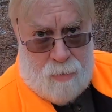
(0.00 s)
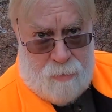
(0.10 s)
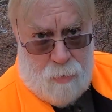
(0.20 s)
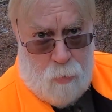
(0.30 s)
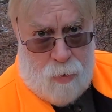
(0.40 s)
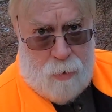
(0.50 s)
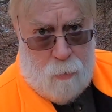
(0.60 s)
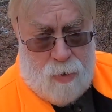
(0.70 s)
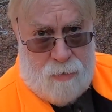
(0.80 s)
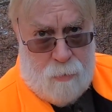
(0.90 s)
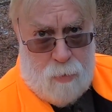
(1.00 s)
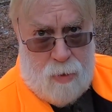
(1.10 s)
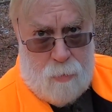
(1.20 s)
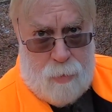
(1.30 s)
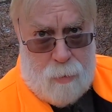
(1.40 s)
So one of the ways that we're
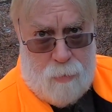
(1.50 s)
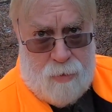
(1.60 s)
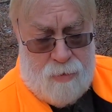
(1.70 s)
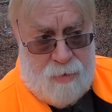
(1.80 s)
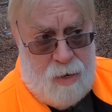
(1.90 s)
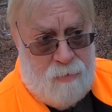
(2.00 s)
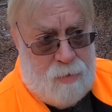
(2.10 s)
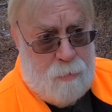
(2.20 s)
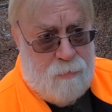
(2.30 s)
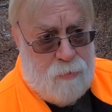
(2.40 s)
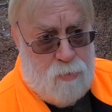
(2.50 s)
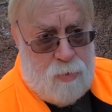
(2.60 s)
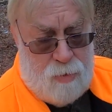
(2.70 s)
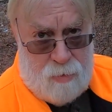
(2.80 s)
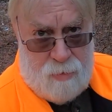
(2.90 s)
going to be able to save some of the
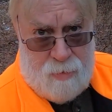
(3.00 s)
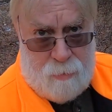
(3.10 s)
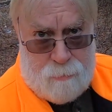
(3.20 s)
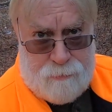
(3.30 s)
trees